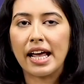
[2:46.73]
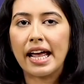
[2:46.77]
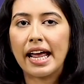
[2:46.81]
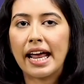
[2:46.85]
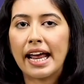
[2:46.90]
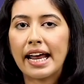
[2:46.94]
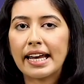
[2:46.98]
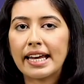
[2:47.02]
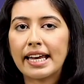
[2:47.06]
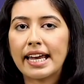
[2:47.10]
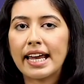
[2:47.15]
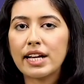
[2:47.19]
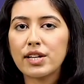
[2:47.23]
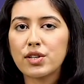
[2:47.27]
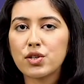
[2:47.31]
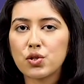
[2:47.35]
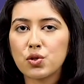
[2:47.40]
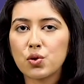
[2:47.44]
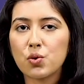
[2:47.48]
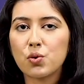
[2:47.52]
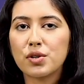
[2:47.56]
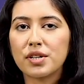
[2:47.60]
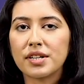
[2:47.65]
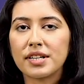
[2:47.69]
engage
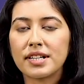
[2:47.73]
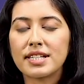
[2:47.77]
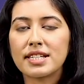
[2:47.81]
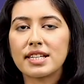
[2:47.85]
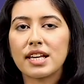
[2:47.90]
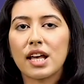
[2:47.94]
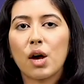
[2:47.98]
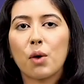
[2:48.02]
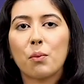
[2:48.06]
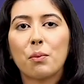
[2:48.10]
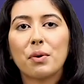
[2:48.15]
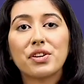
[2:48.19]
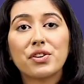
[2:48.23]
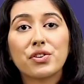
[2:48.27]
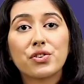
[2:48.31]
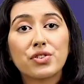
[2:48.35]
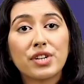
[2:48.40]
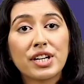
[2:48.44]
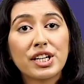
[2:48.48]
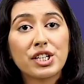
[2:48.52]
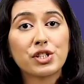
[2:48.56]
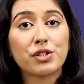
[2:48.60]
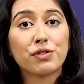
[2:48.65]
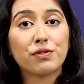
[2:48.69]
students with a
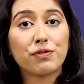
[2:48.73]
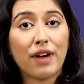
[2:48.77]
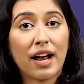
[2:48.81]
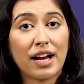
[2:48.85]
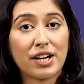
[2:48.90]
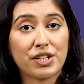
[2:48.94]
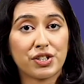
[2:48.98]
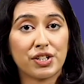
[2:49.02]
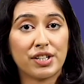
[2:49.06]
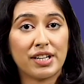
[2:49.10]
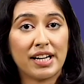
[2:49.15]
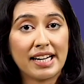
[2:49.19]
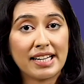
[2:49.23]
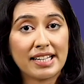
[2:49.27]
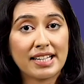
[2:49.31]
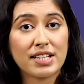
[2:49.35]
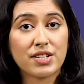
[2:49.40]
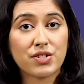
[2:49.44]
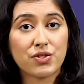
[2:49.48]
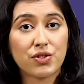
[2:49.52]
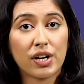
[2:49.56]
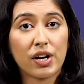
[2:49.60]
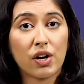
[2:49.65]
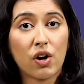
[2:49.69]
rich fashion
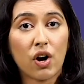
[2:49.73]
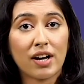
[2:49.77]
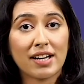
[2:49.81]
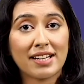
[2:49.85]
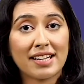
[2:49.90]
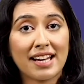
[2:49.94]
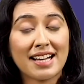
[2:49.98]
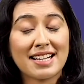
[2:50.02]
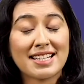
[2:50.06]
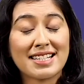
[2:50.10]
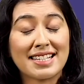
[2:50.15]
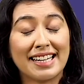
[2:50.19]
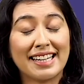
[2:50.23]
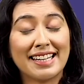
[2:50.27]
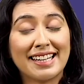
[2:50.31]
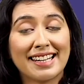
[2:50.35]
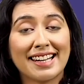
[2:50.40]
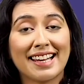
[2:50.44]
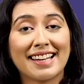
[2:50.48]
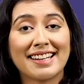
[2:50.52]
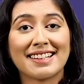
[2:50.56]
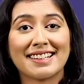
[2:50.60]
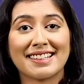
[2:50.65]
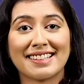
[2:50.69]
industry context in
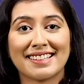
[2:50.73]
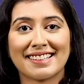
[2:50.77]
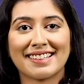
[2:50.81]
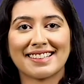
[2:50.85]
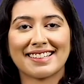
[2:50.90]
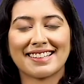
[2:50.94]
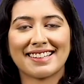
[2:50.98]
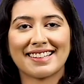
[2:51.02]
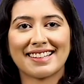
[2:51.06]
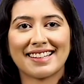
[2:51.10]
London